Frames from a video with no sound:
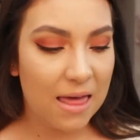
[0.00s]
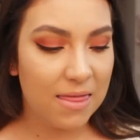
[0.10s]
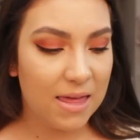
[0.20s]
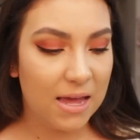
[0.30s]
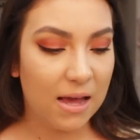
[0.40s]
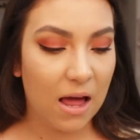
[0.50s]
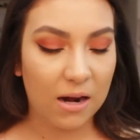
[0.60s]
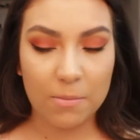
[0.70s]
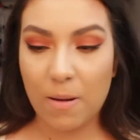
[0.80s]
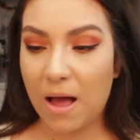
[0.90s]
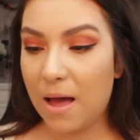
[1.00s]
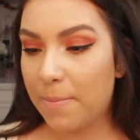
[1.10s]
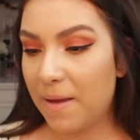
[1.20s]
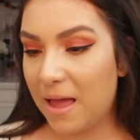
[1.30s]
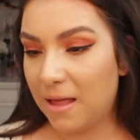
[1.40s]
The
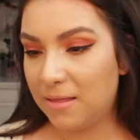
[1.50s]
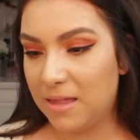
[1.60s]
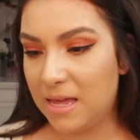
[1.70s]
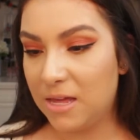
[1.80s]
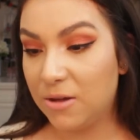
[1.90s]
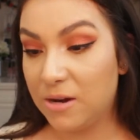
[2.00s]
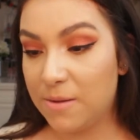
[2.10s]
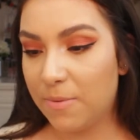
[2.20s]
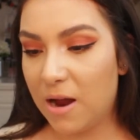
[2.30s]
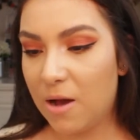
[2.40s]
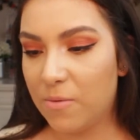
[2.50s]
ColourPop and the Uni Brow